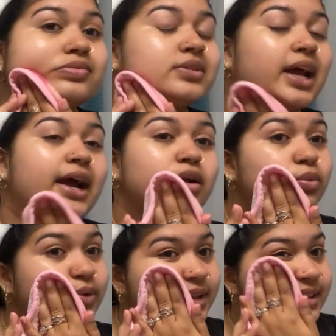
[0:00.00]
I don't
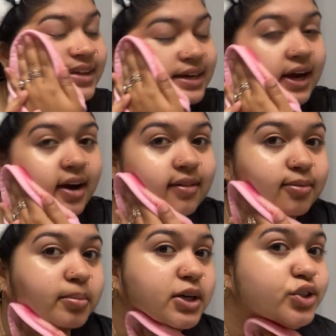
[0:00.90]
really think I have
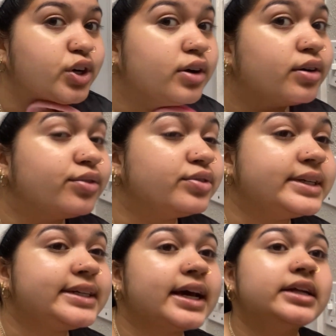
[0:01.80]
much of
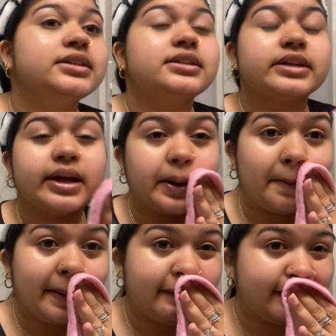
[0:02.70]
dead skin on
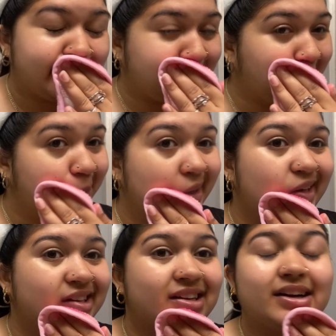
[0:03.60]
my face compared
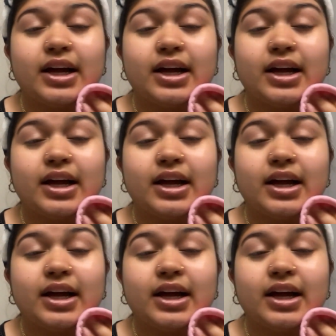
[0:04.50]
to